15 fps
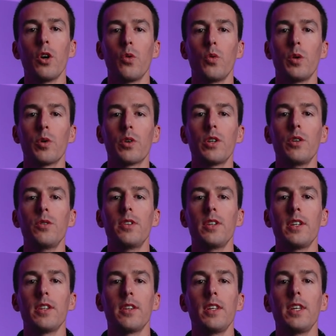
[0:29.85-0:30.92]
we were
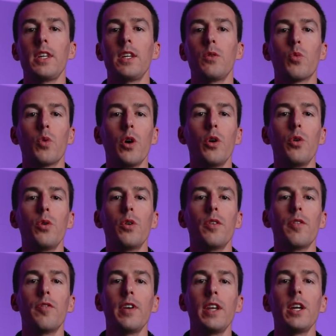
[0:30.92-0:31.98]
using the Rode
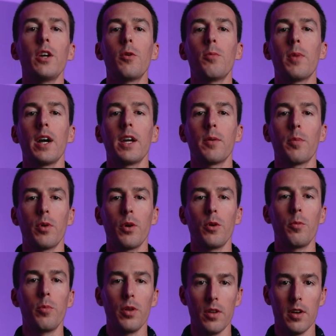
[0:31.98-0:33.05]
Video Mic Pro
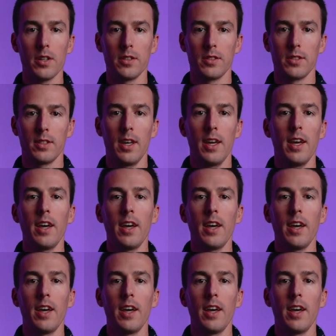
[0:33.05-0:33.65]
Plus,